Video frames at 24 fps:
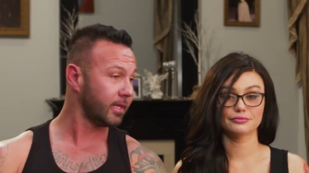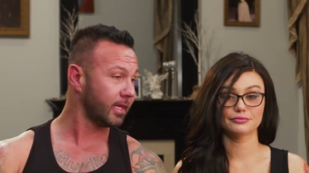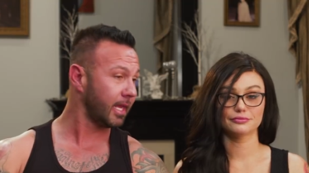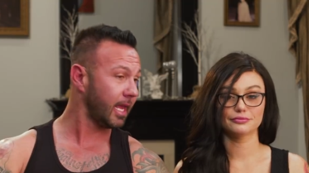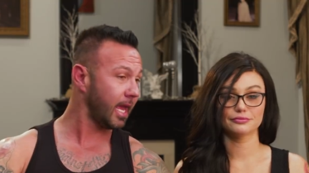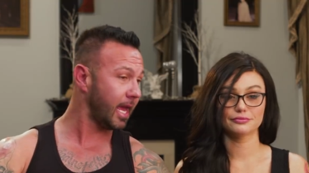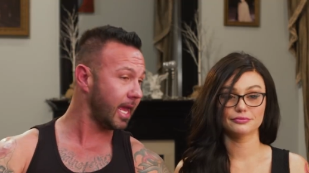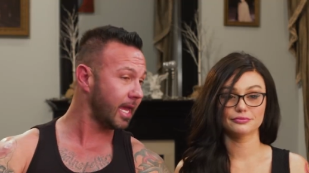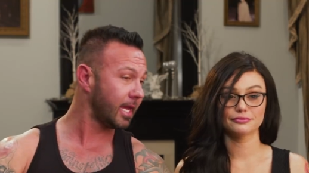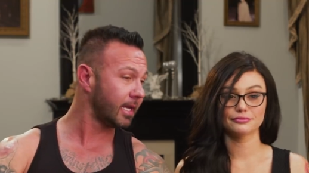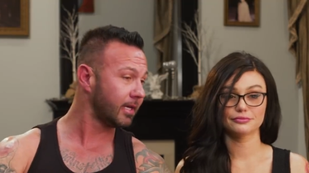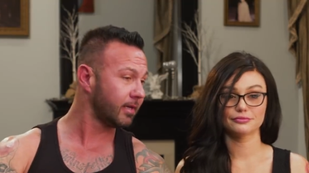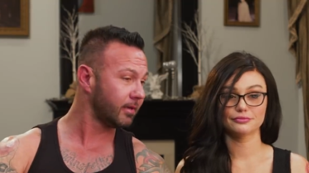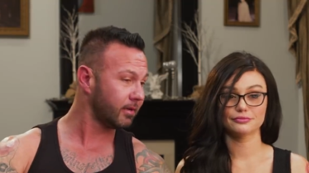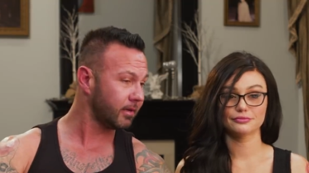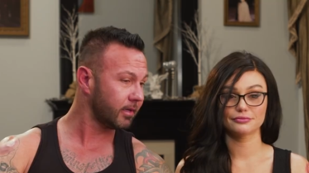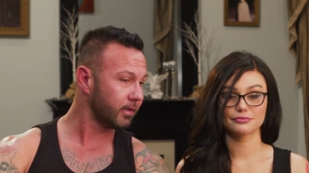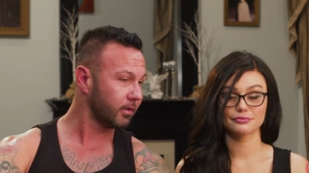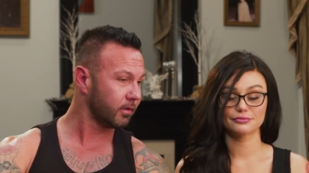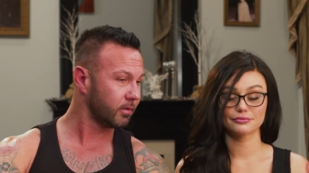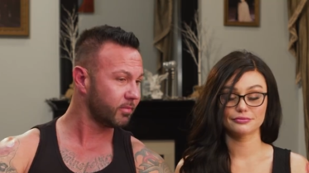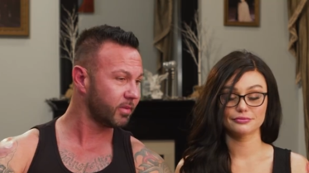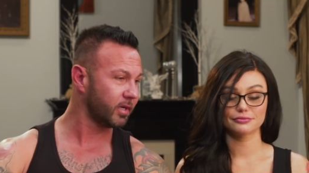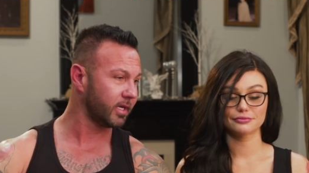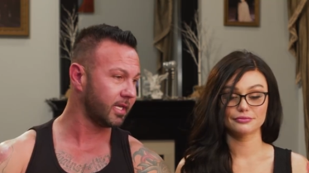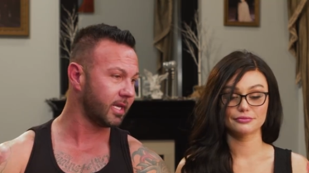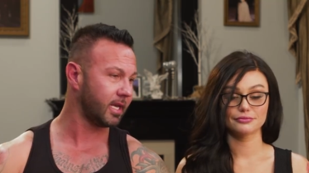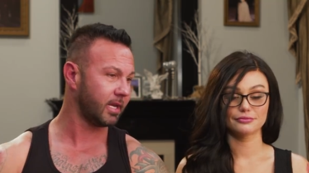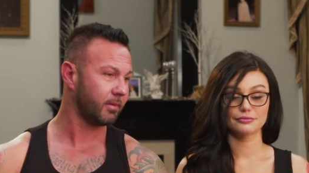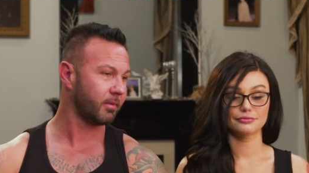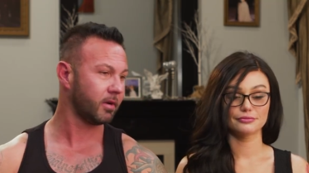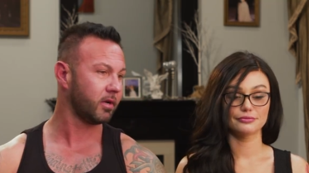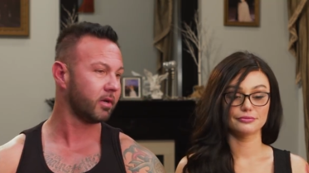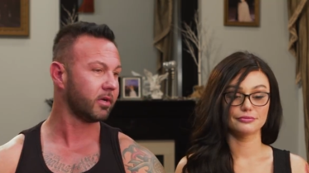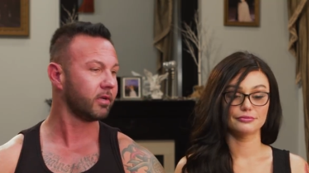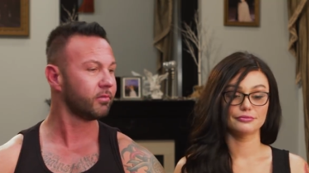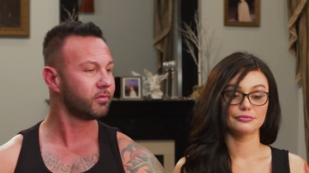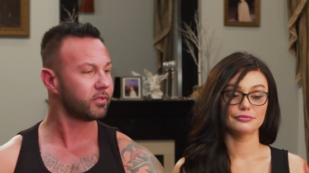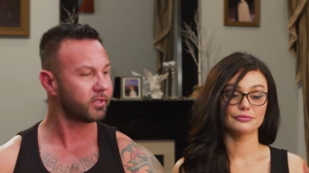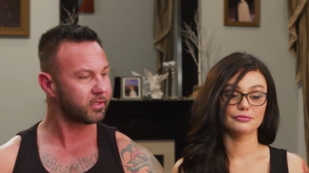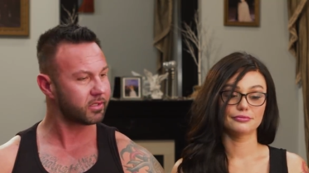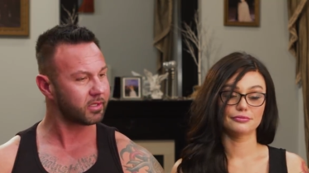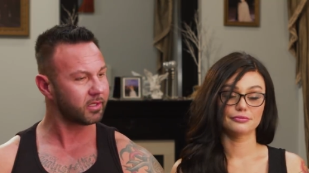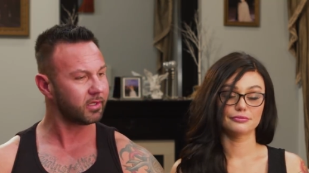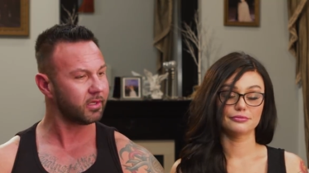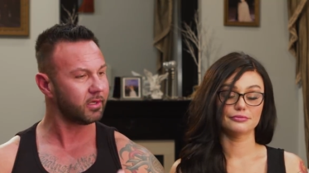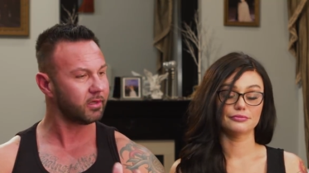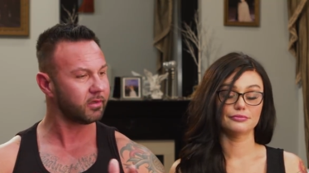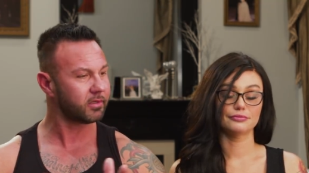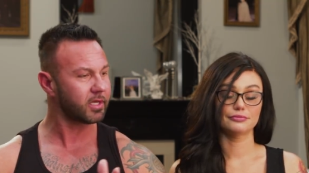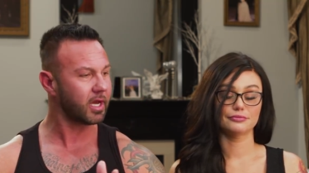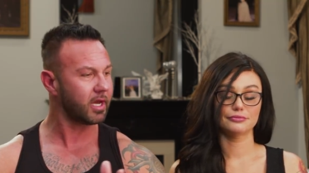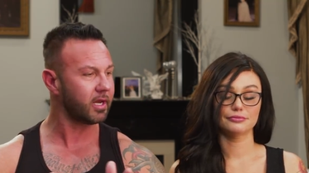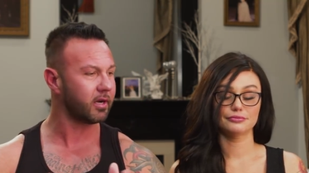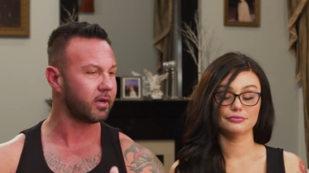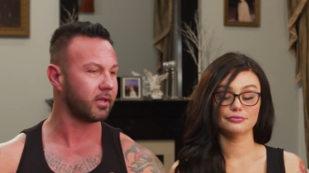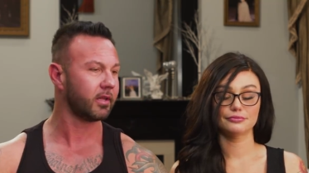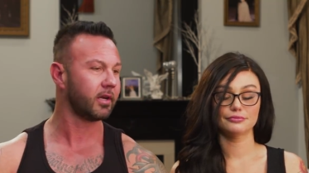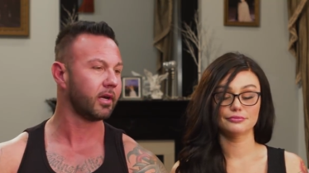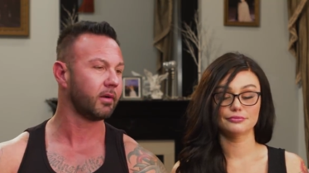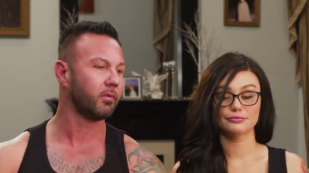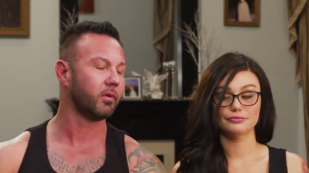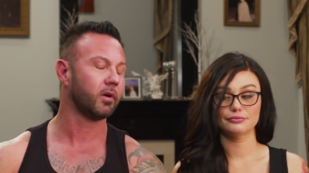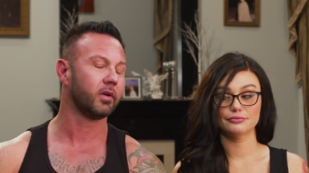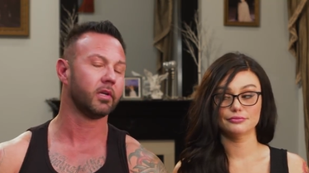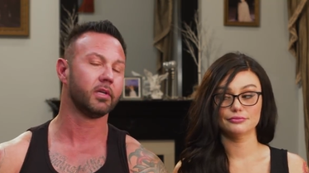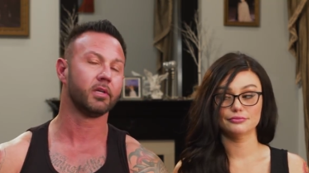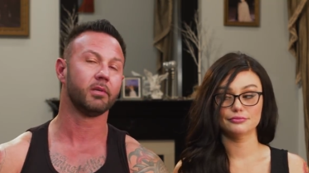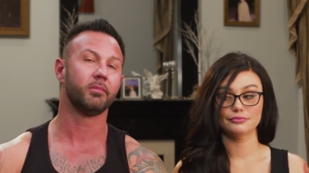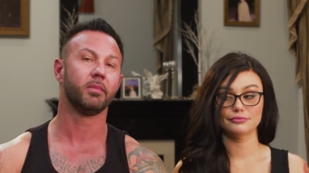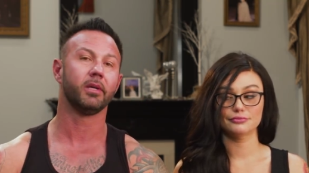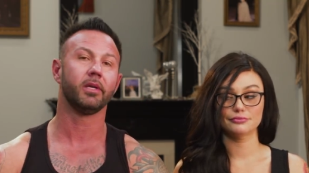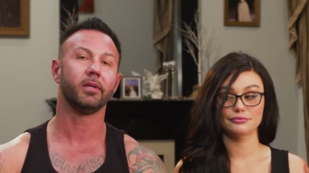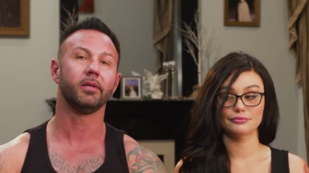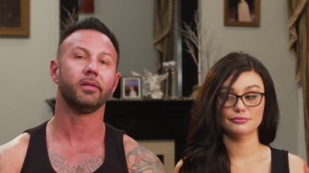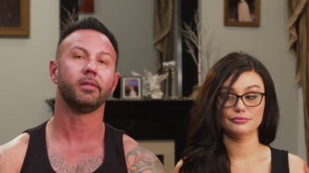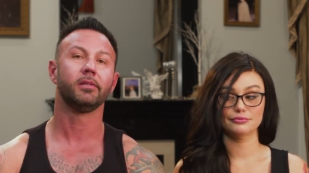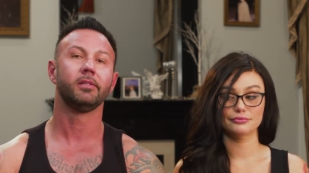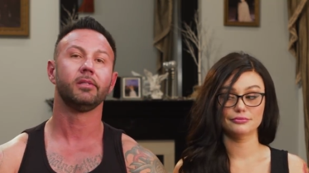Speaker 1: in the end, it looked pretty damn good. It was just a little tighter than I wanted it to be.